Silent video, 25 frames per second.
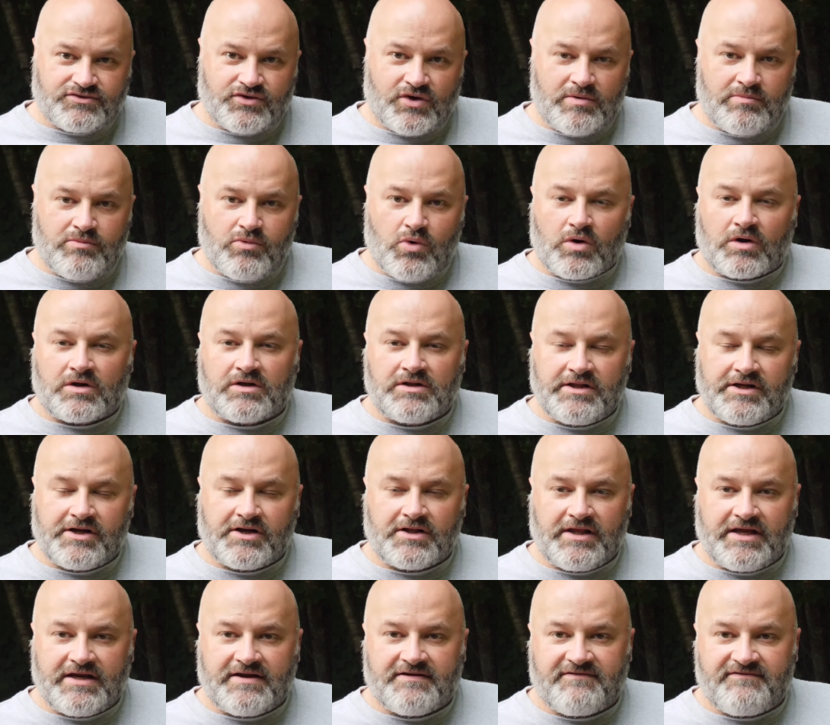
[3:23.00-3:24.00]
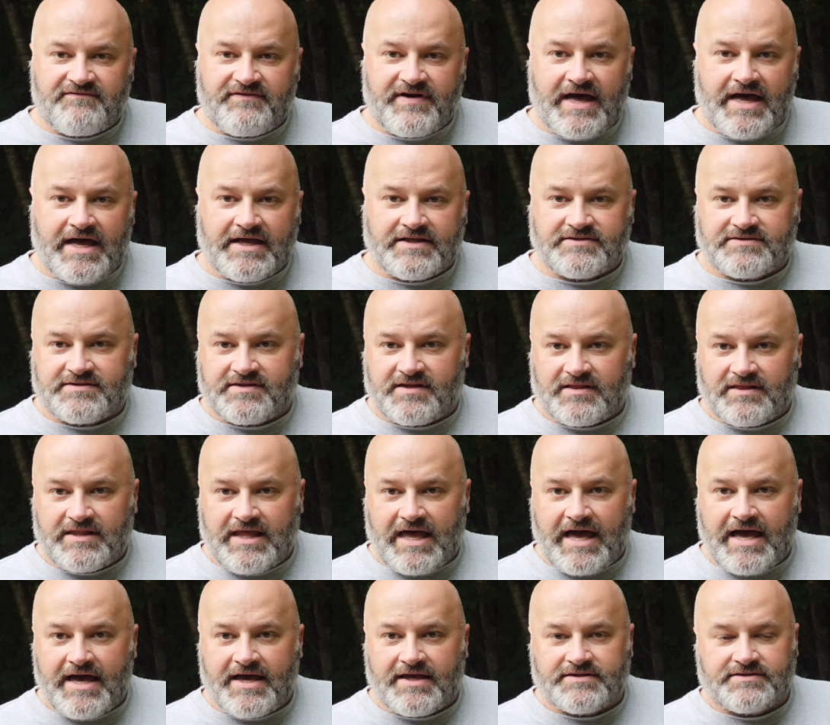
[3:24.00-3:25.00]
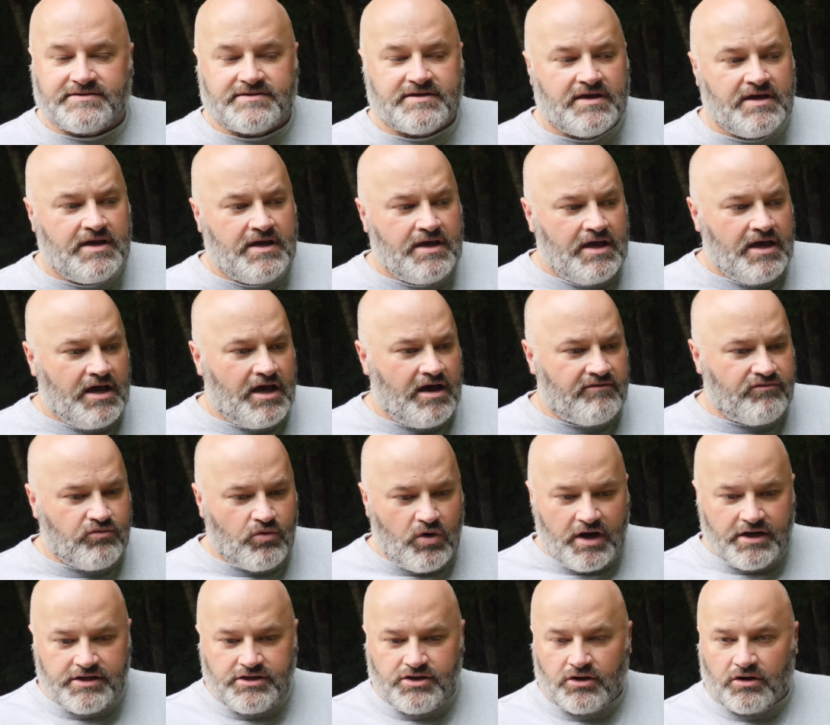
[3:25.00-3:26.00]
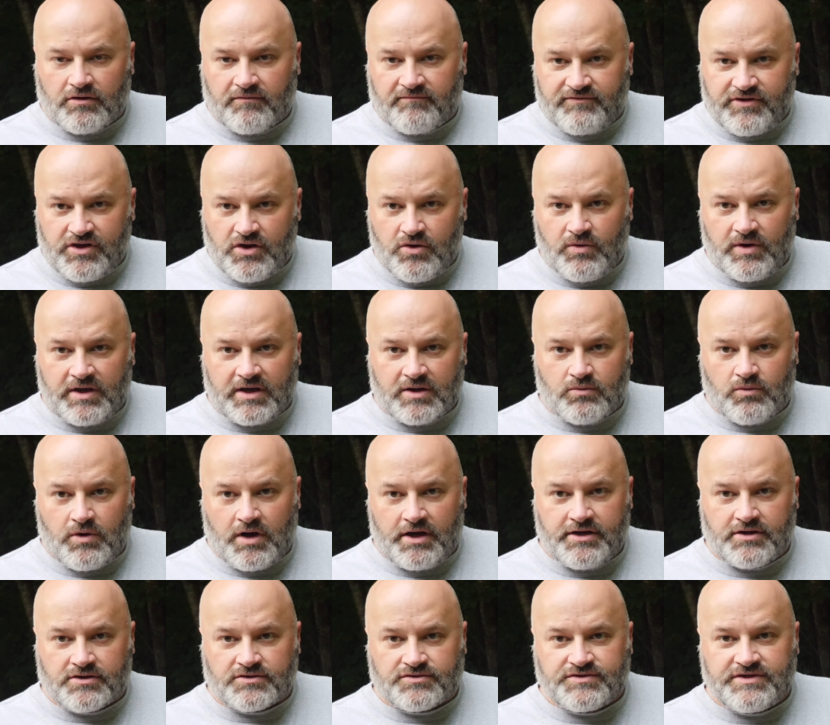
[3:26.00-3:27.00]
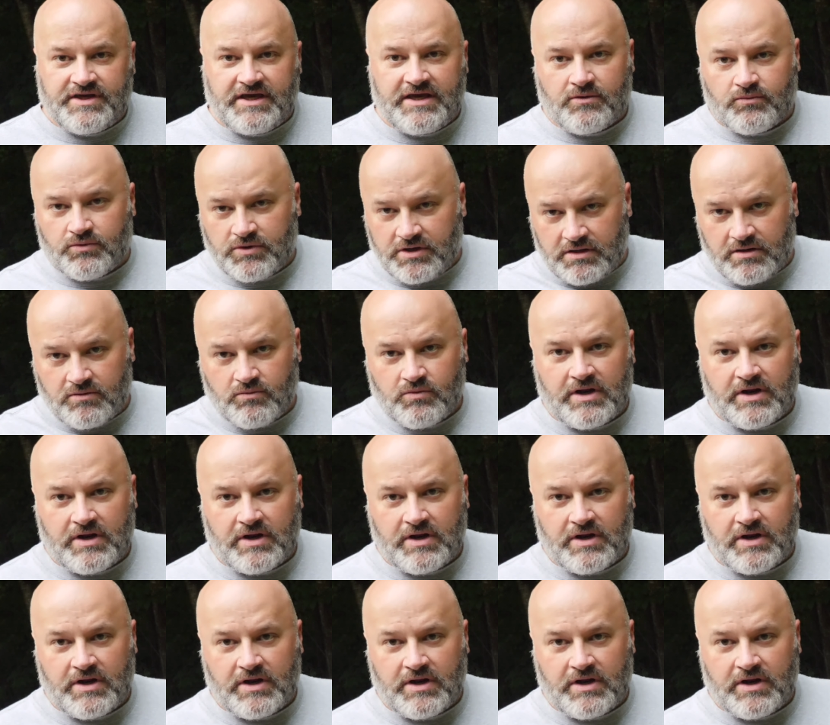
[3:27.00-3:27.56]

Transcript: so it more clearly defines the lines of what you're viewing and what you're seeing.